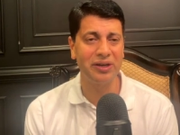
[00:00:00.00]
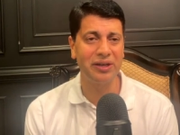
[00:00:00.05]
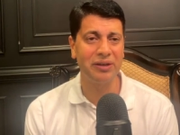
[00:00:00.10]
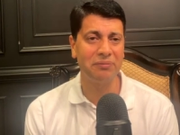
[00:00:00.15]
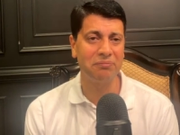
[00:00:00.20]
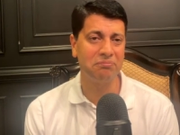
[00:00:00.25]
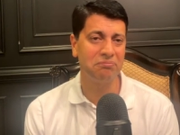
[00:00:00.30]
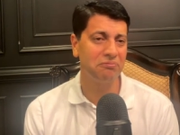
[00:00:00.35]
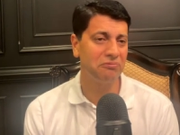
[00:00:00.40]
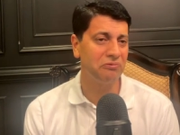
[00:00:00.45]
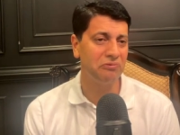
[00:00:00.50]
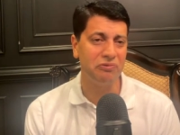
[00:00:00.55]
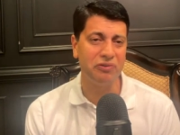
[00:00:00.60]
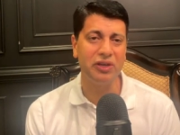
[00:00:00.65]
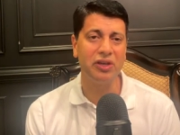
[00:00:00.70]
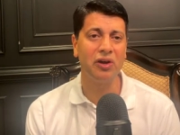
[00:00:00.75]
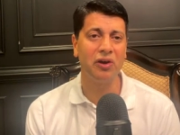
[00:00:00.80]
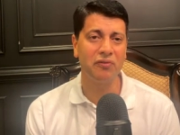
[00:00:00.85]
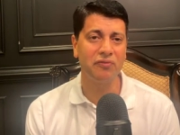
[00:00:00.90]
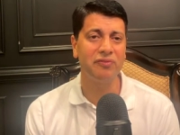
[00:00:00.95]
a
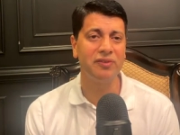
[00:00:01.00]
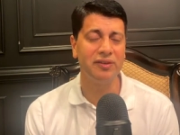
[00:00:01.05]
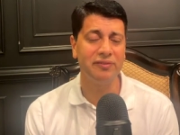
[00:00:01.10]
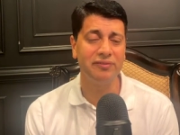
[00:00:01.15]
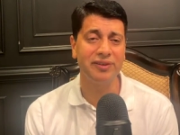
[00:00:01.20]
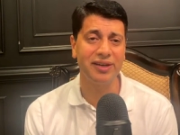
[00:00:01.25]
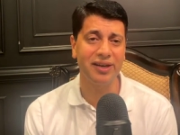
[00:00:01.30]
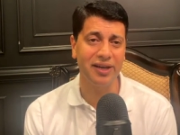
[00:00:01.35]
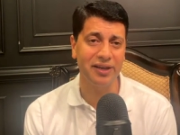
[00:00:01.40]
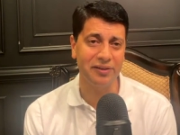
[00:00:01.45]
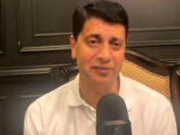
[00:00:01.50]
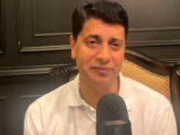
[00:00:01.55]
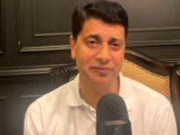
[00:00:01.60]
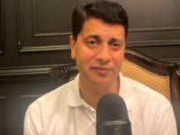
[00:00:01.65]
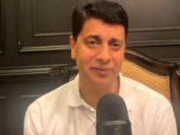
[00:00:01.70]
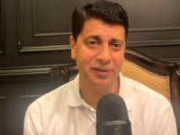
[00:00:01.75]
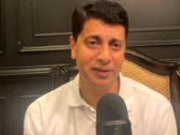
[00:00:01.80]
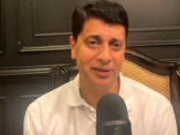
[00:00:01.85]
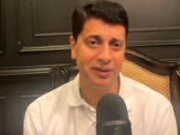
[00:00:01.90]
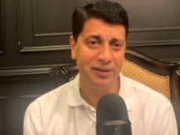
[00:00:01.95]
way of living life